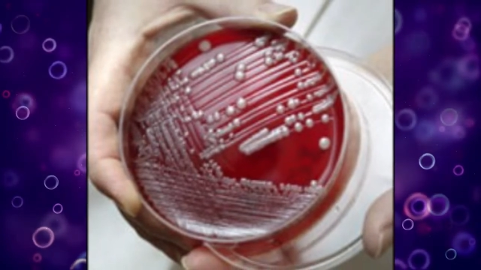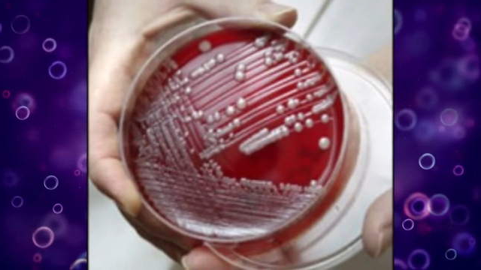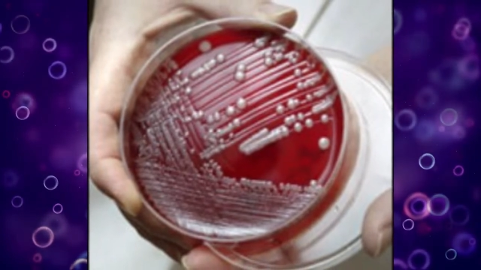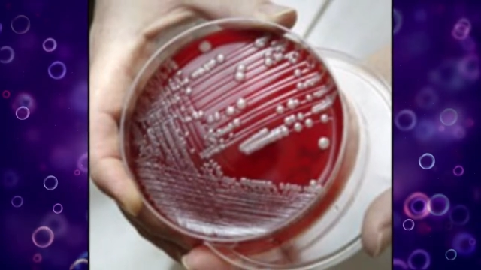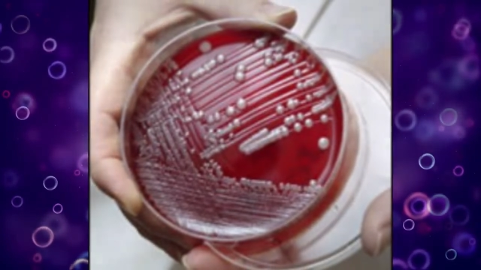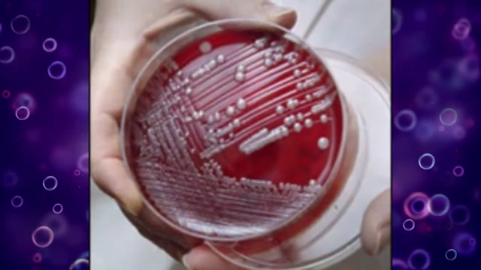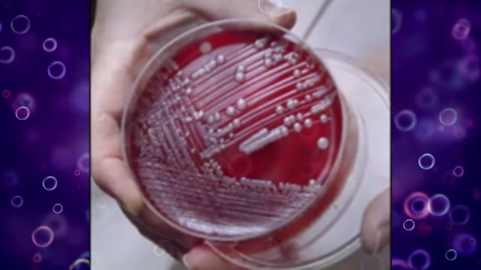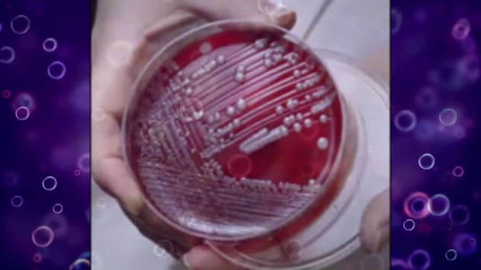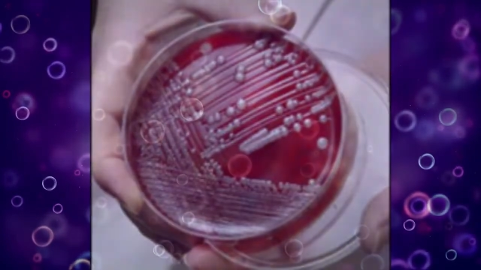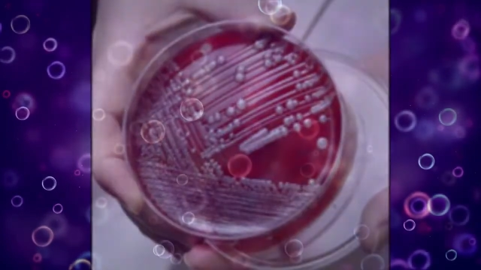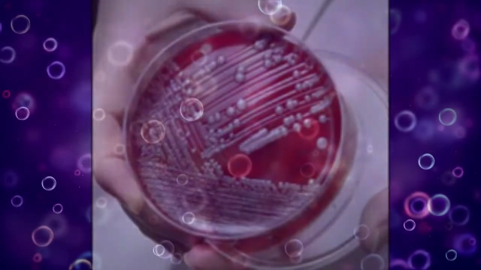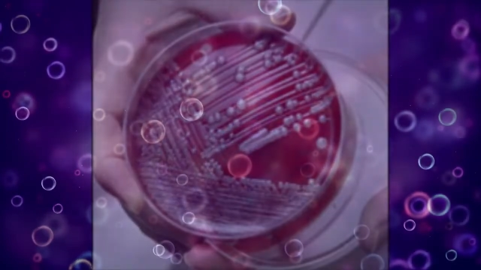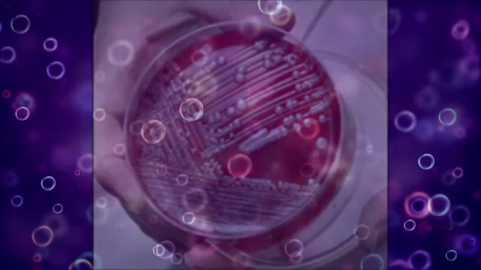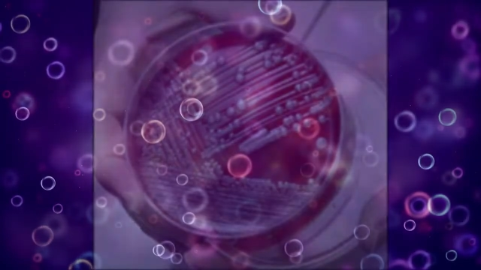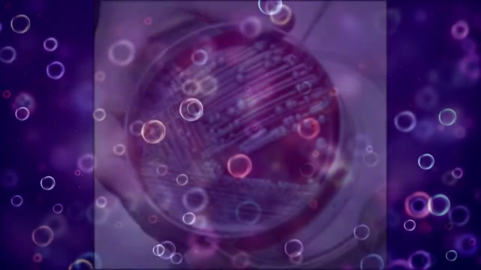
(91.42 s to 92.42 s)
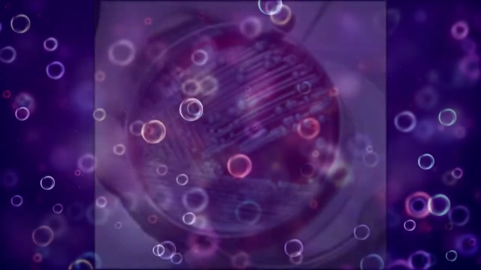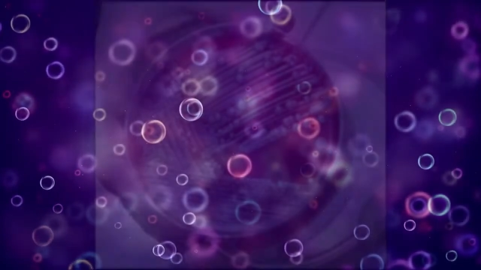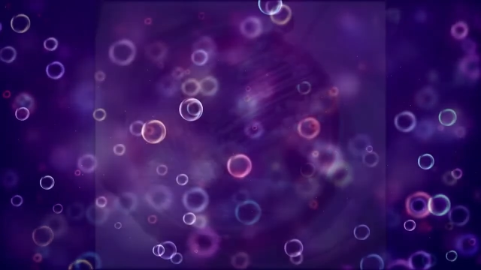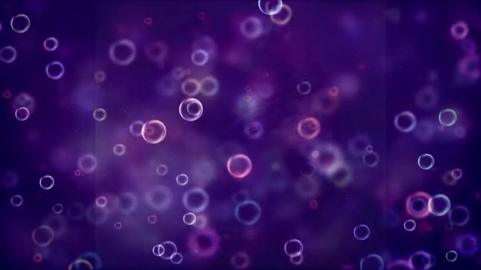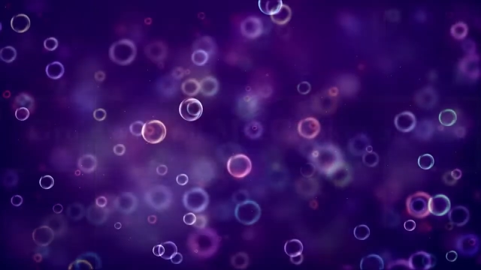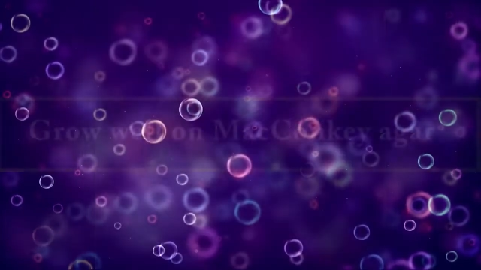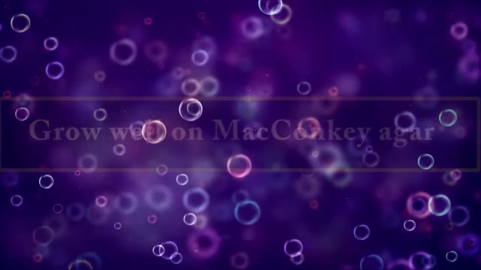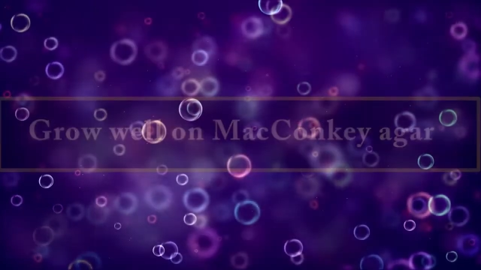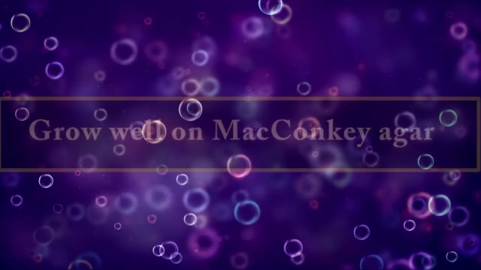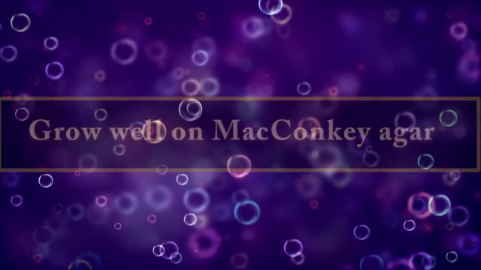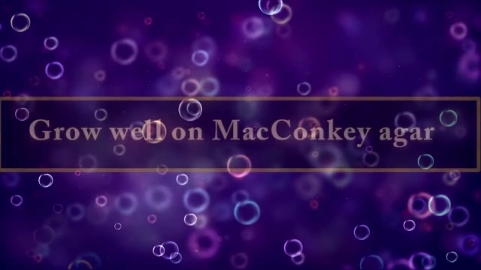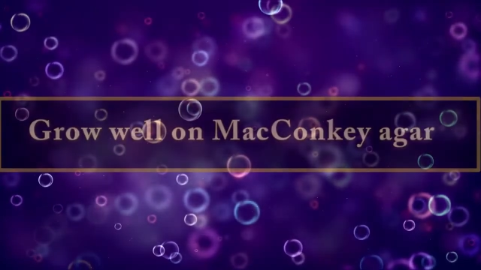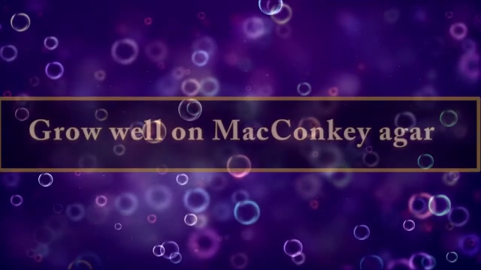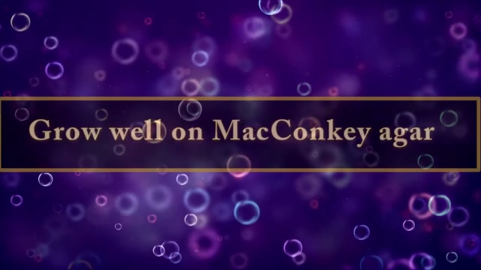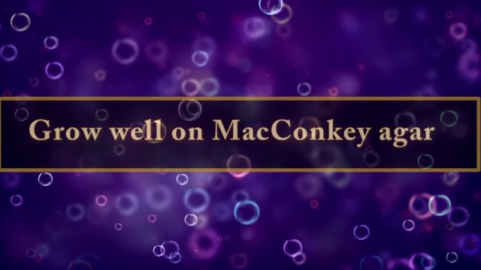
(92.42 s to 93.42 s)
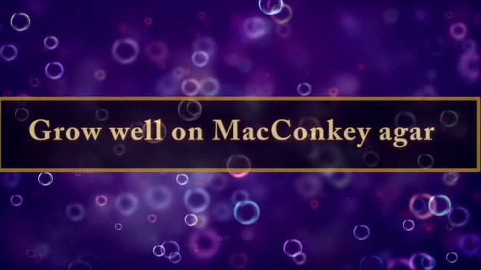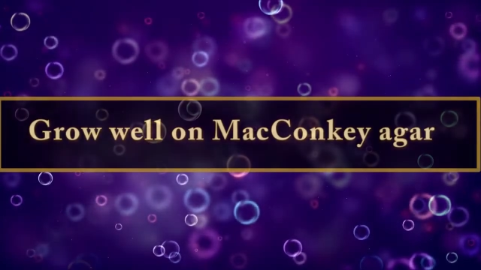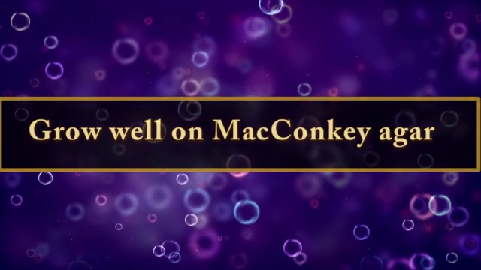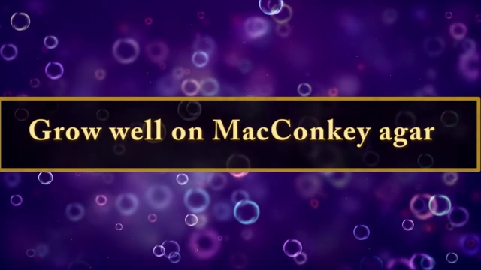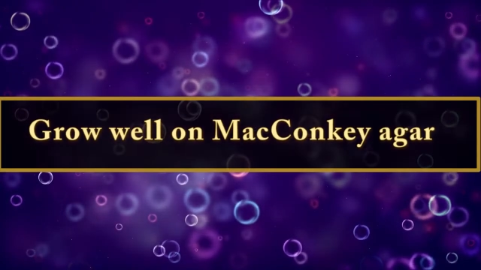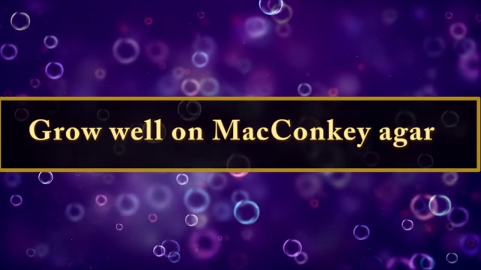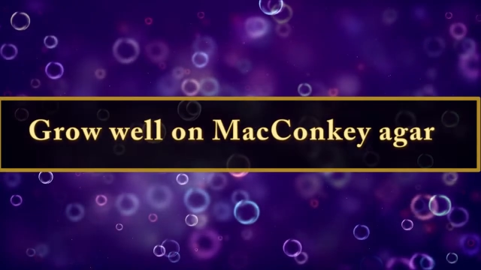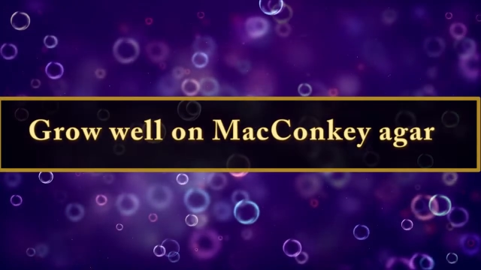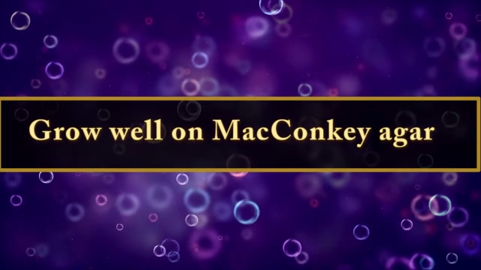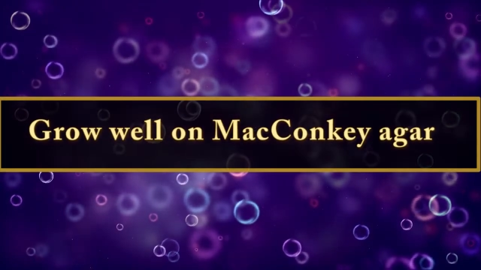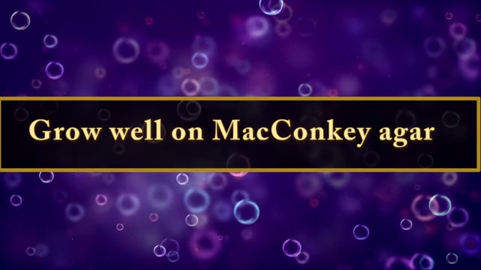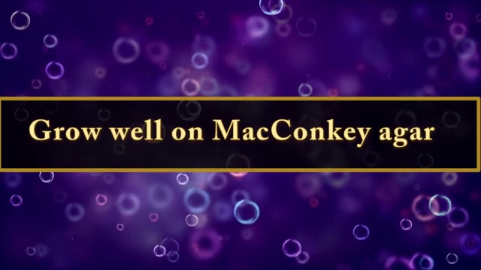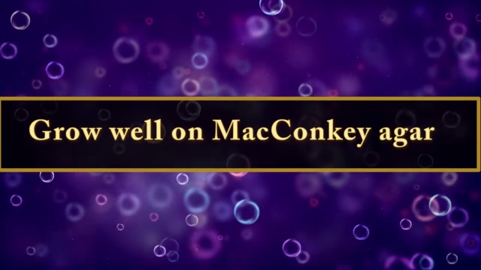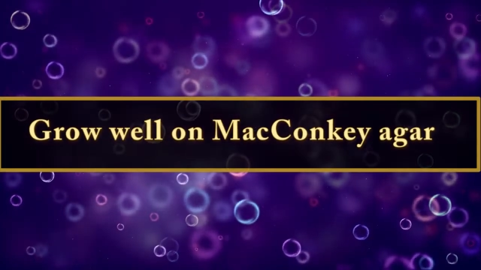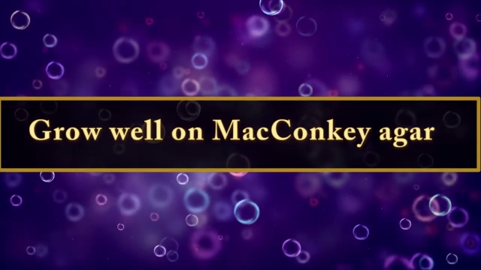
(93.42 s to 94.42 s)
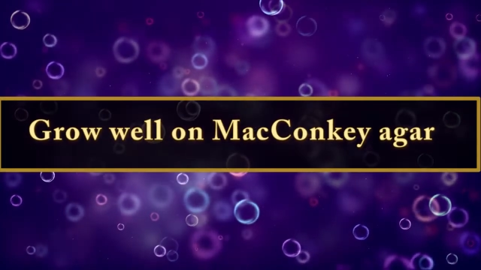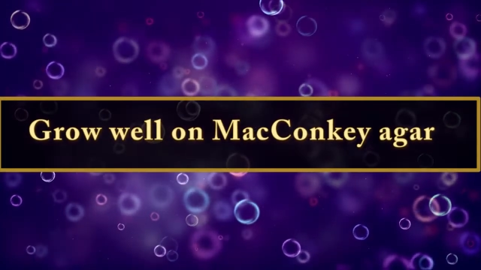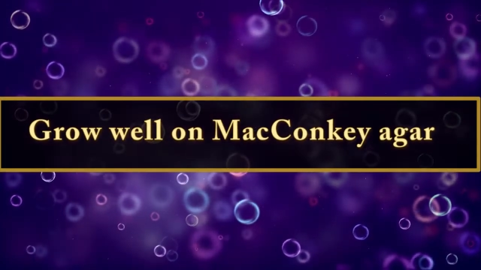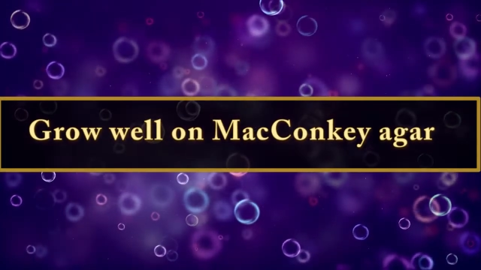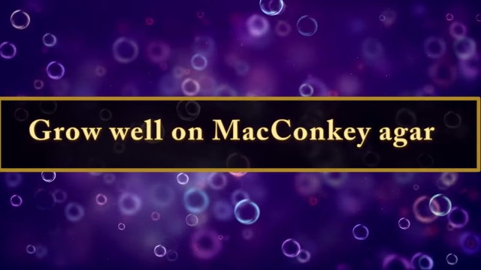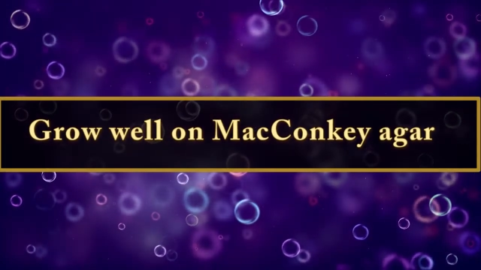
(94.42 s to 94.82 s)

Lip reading: (no speaker visible)